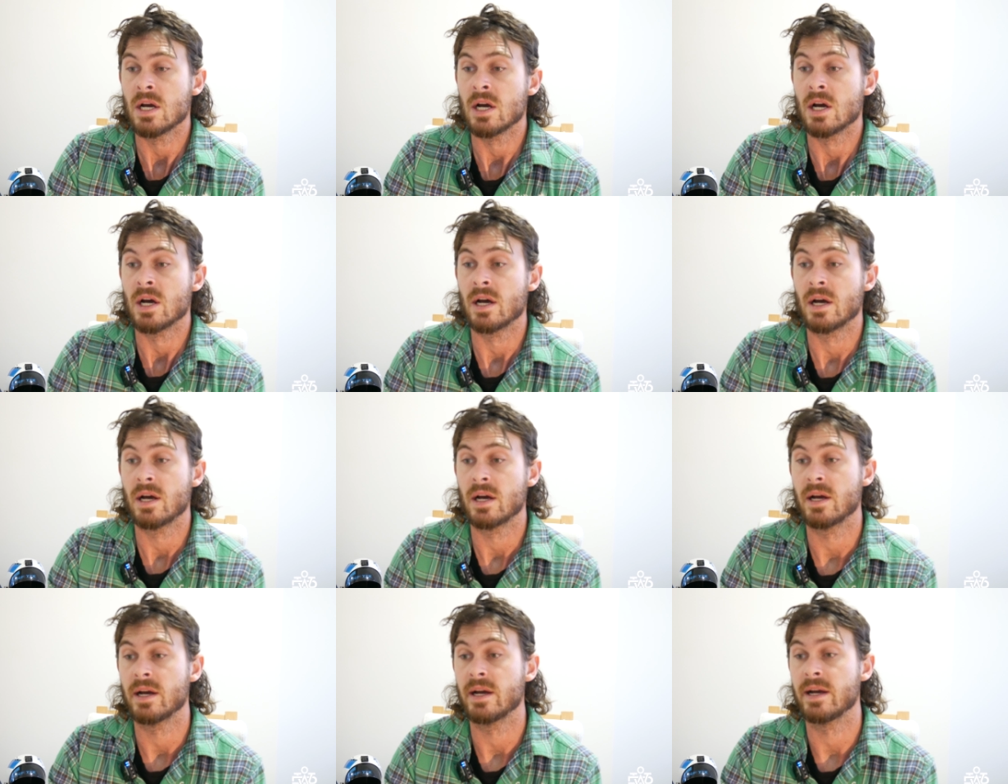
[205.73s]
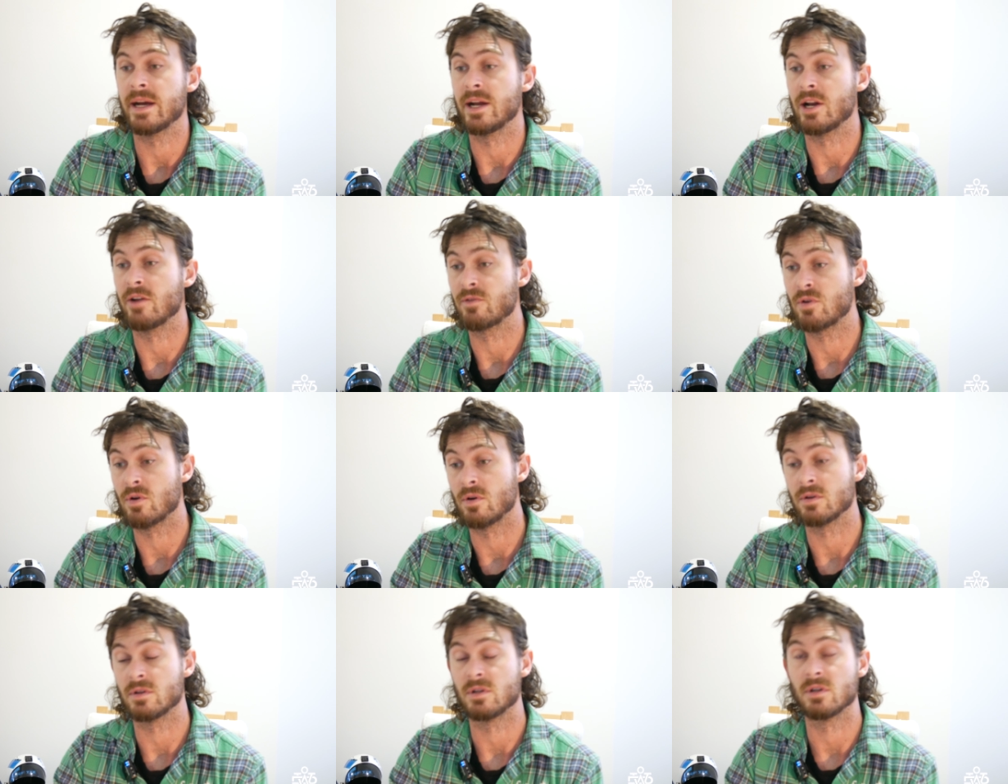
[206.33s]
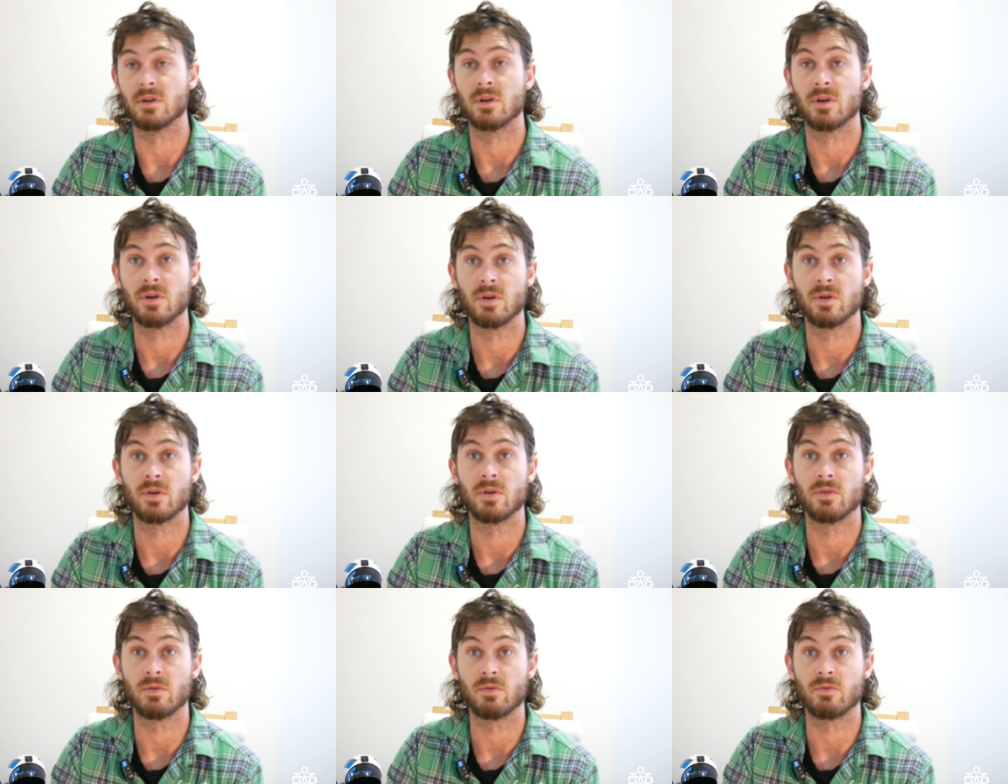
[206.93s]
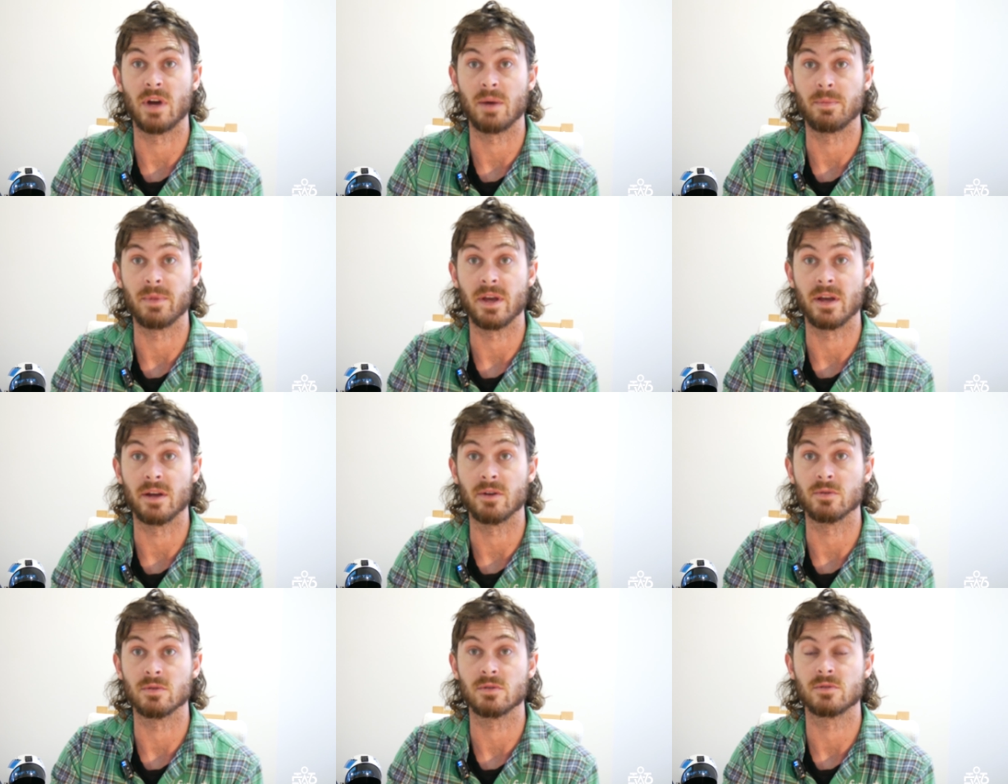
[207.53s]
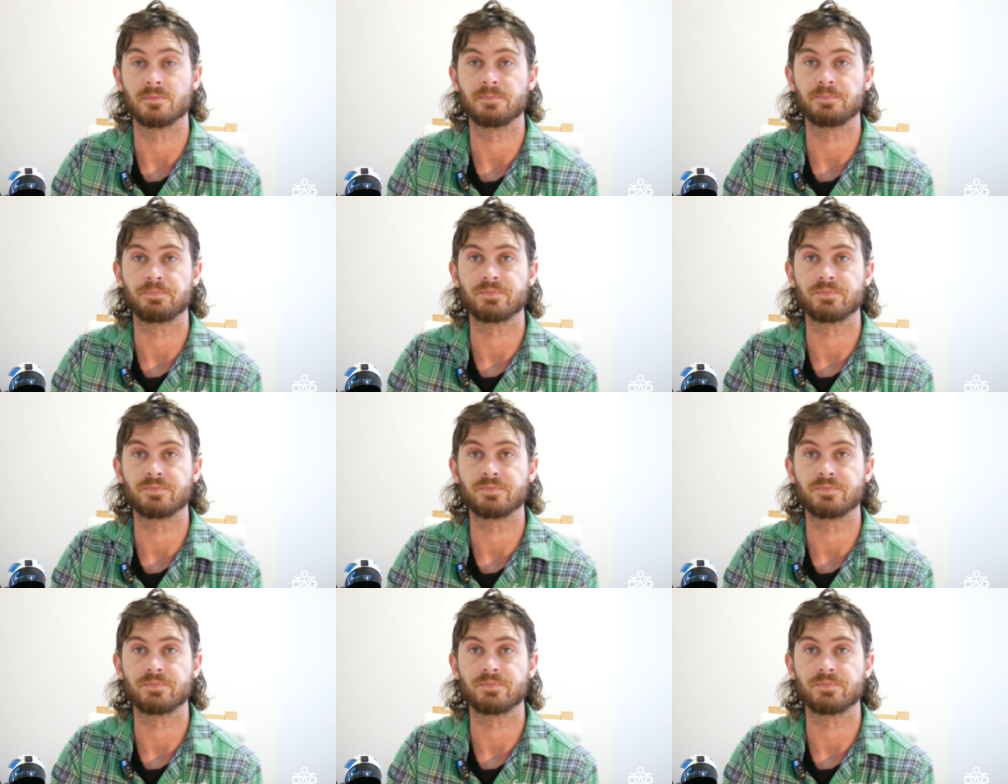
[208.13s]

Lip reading: And I've gone to grab the handles.